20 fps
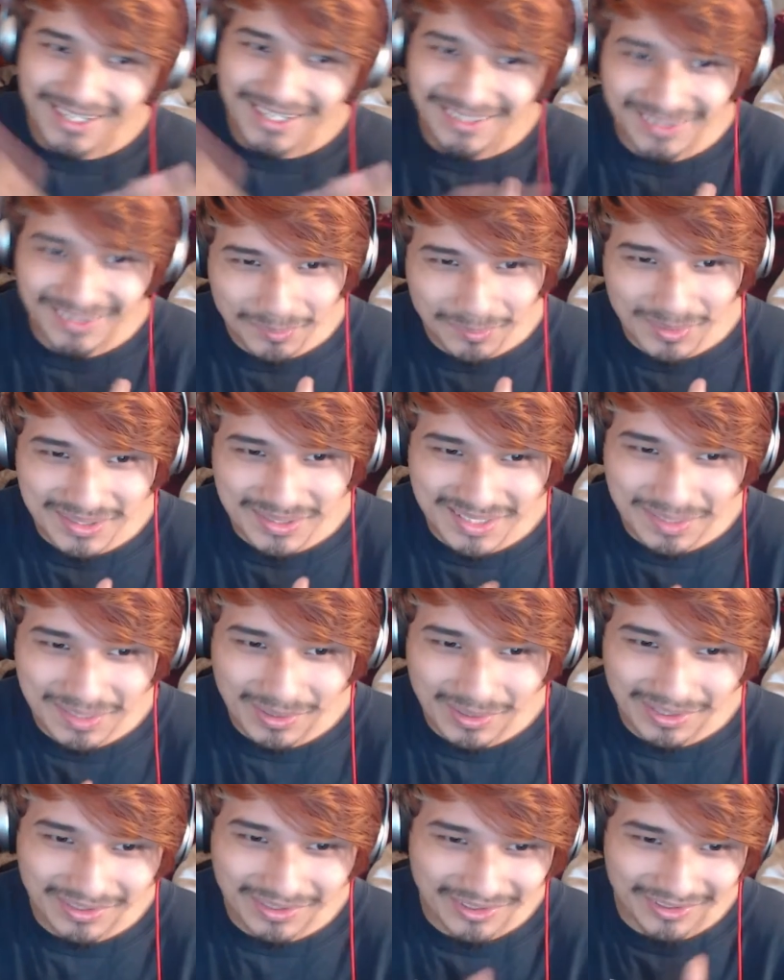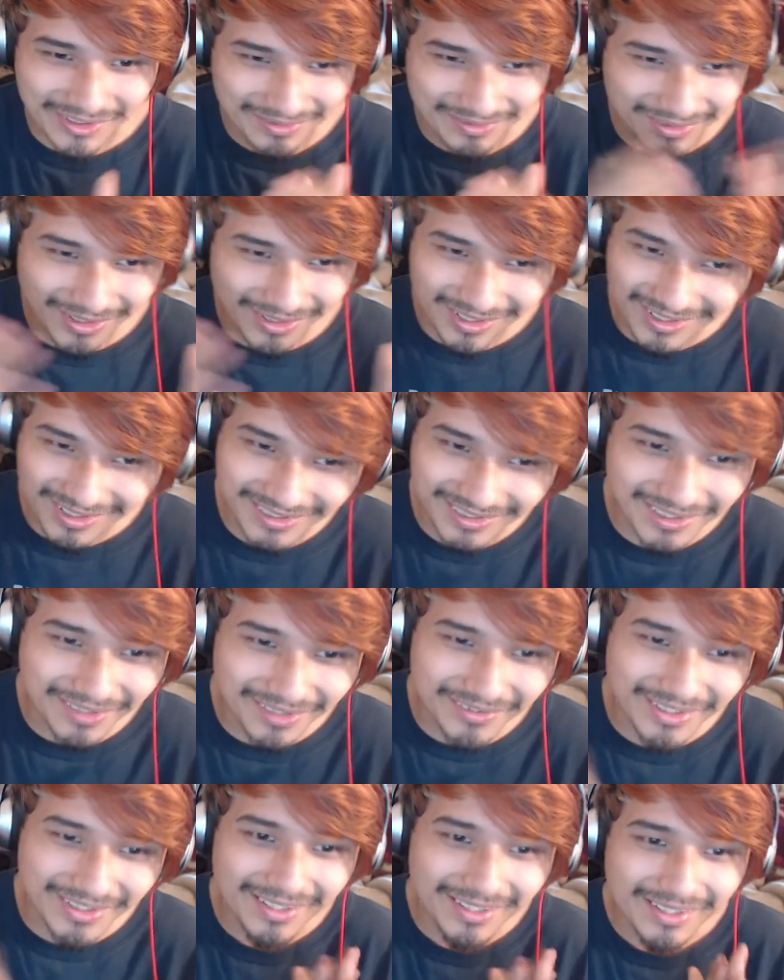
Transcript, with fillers: Olympic sneak peek. You're, I love it.